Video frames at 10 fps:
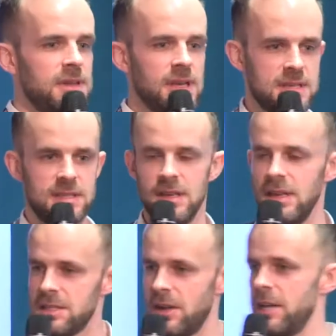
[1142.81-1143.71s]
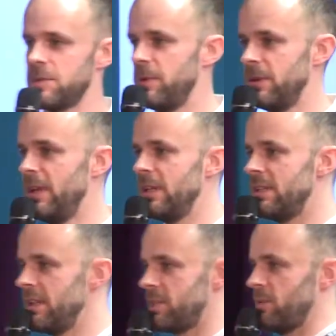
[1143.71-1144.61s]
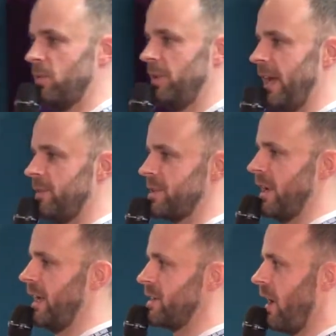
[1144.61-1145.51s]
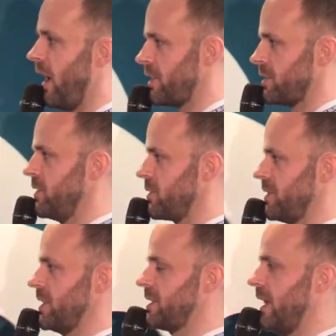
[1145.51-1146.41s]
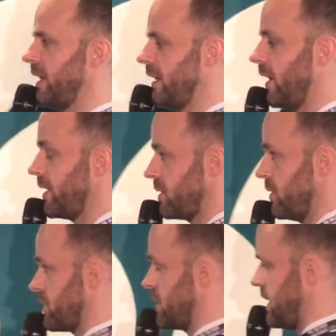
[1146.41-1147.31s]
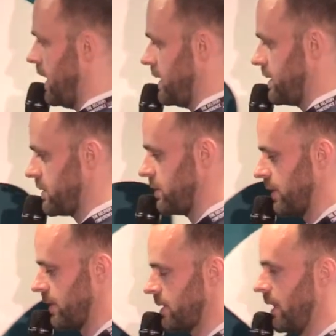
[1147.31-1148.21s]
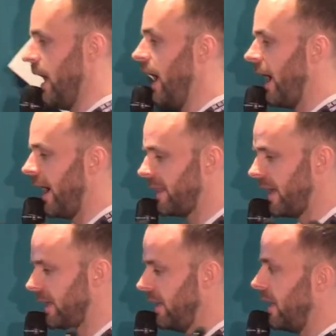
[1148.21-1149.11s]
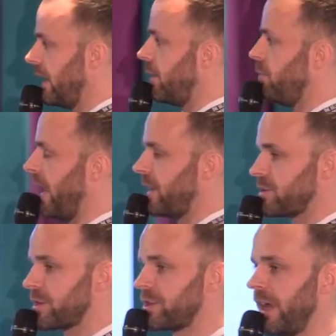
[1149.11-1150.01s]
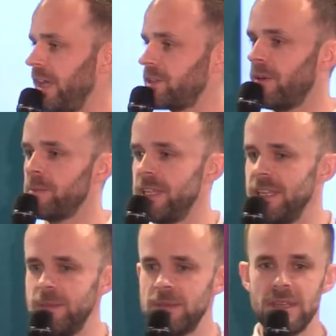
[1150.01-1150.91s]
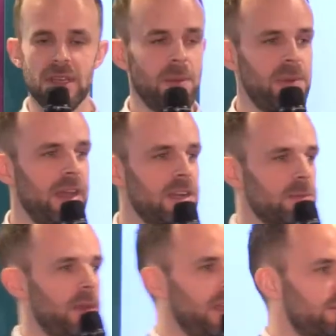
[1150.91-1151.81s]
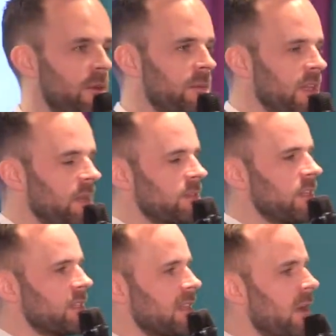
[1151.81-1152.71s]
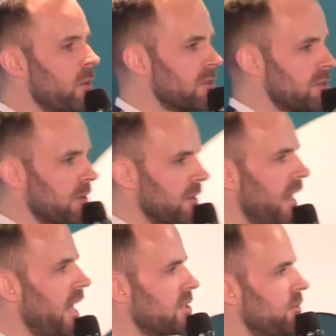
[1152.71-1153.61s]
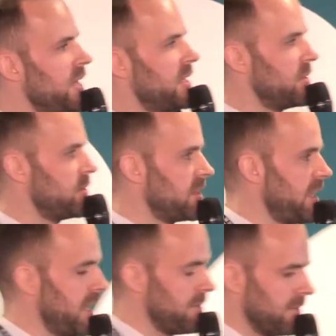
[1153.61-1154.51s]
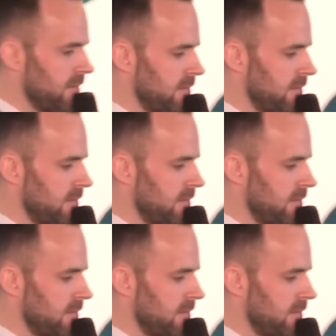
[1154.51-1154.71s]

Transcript: this is gospel. This will never change. Our solution is, our solution is telling you to do this. And then managers change from teams, players change from teams. This is how it was done there, so we need to do the same.